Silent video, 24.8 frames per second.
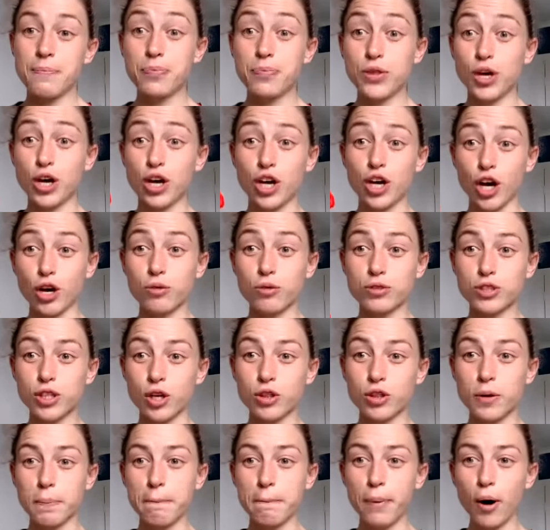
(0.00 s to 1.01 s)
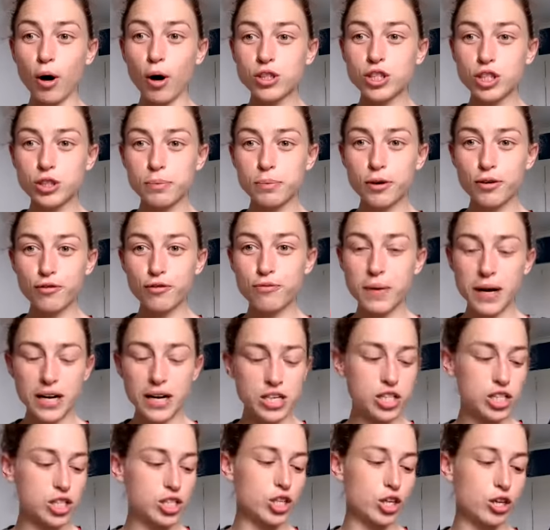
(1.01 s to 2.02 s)
that goes on the bottom of my
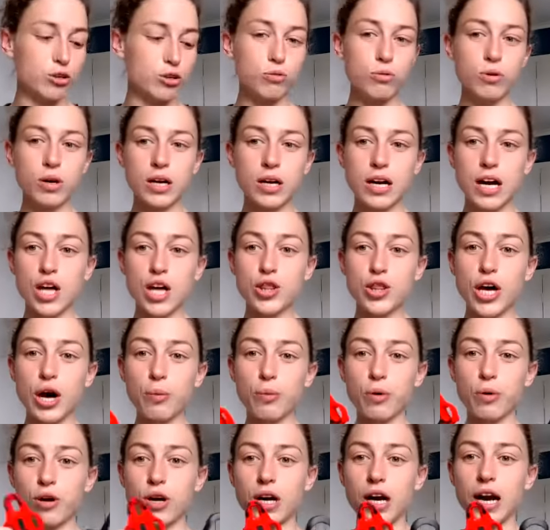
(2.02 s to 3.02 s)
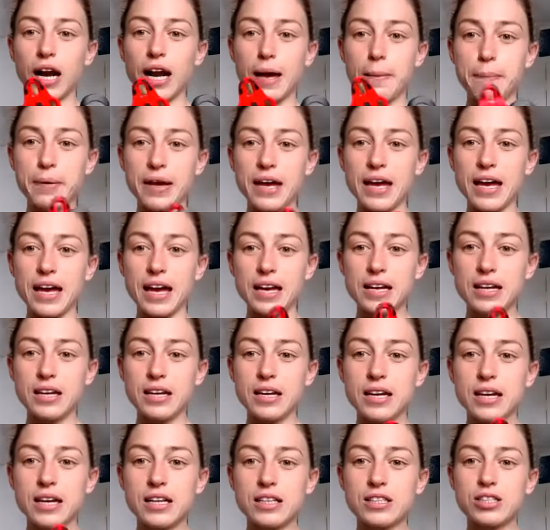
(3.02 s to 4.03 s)
shoe that will clip
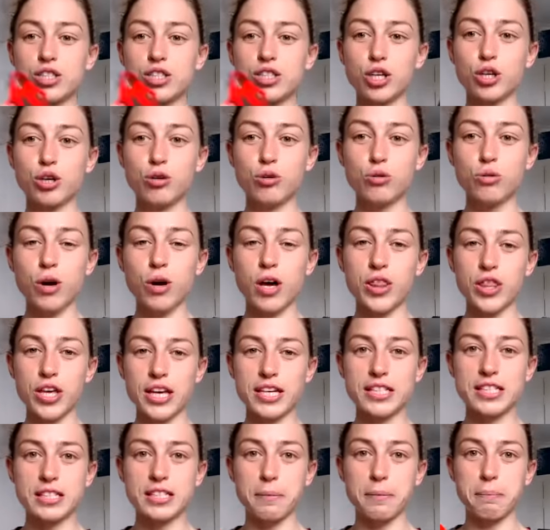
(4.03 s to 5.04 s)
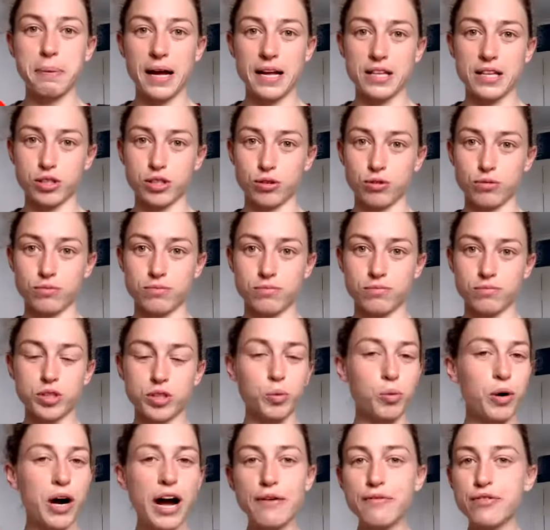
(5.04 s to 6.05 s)
in to this pedal. So
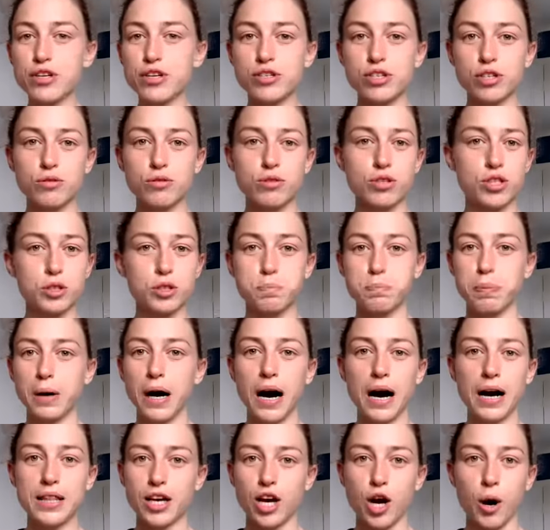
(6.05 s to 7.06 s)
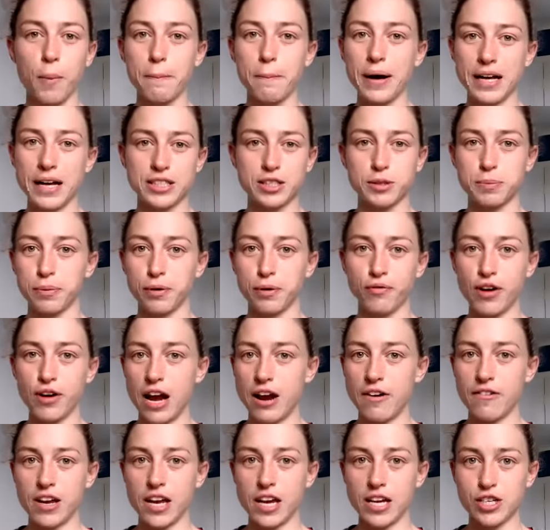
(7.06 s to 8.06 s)
whatever you do, you just buy the compatible
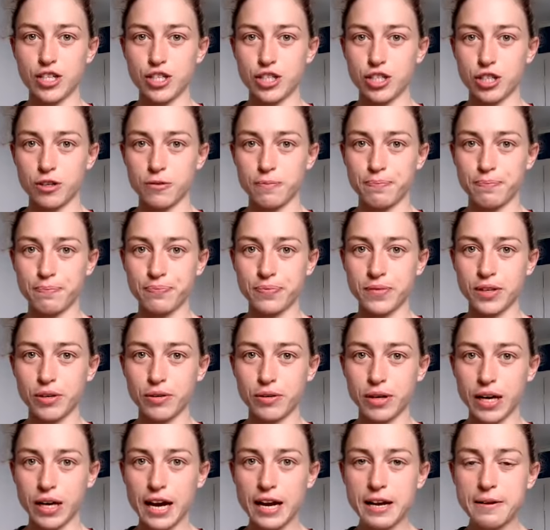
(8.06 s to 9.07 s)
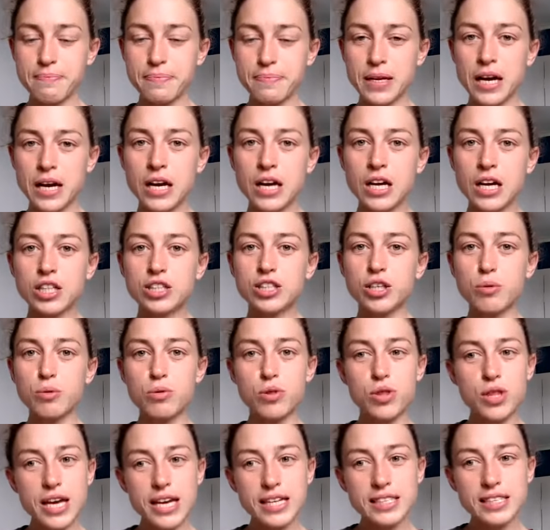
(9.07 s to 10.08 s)
variation, okay? So
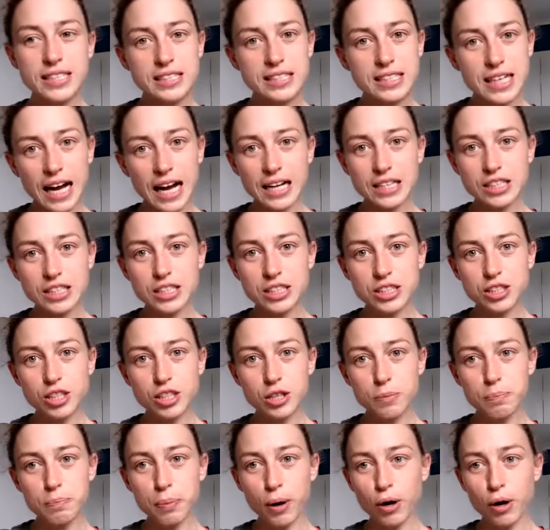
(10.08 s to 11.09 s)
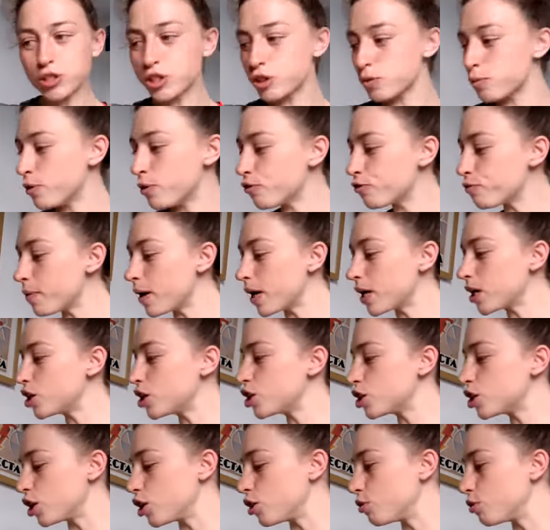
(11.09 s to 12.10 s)
this attaches to the bottom of my
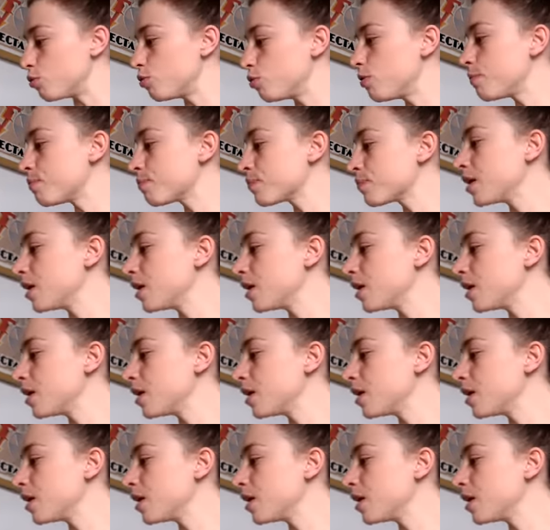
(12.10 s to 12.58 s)
shoe,